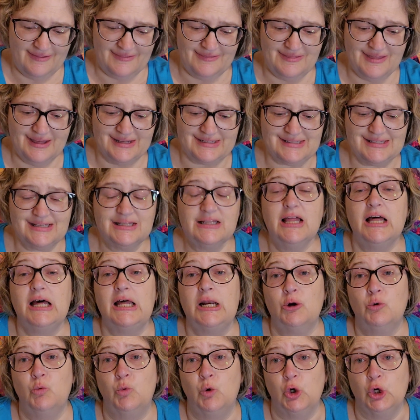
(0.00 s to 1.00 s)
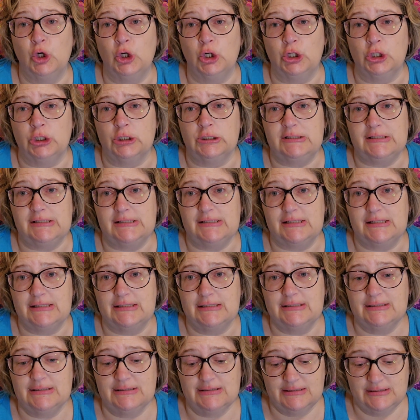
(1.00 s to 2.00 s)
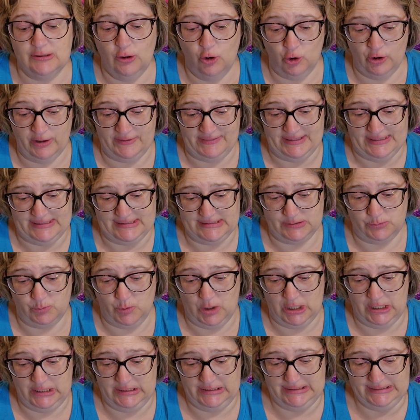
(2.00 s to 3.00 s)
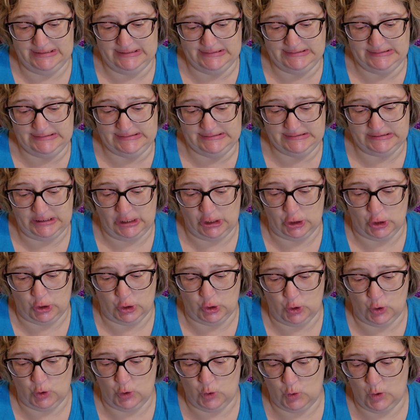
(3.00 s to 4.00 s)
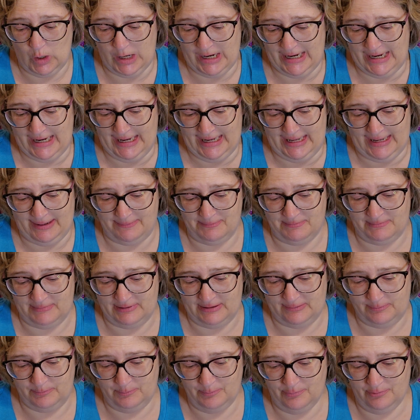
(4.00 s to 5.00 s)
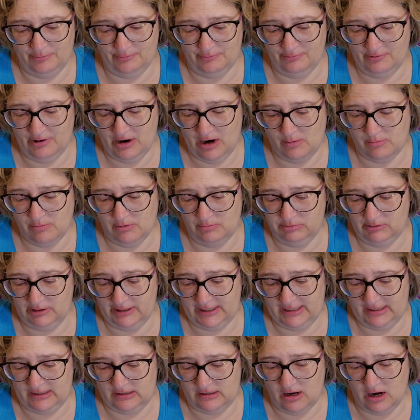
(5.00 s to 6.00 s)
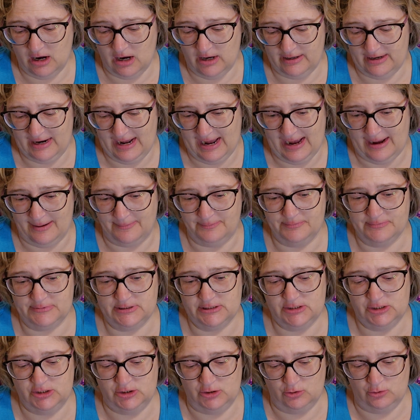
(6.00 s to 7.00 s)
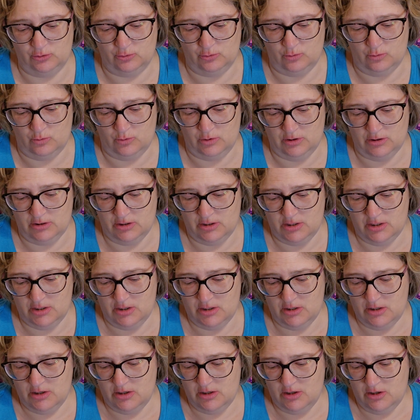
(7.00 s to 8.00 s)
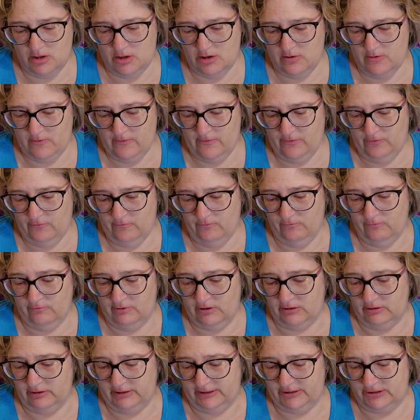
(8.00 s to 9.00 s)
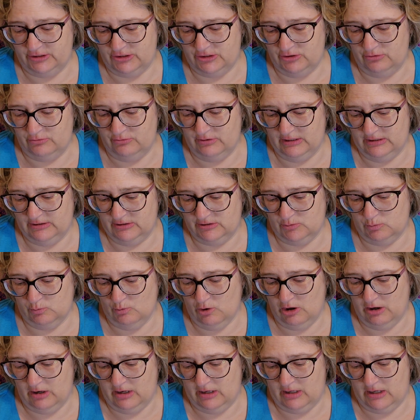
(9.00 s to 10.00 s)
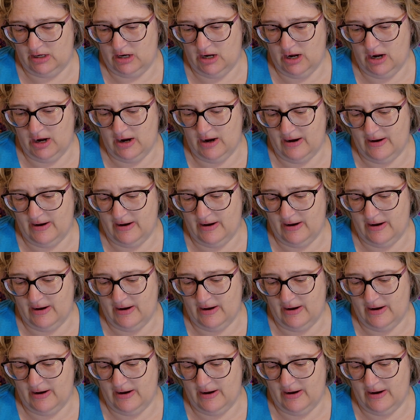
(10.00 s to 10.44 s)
That's a lot of words on this one, so I'm probably not apt to really do this one.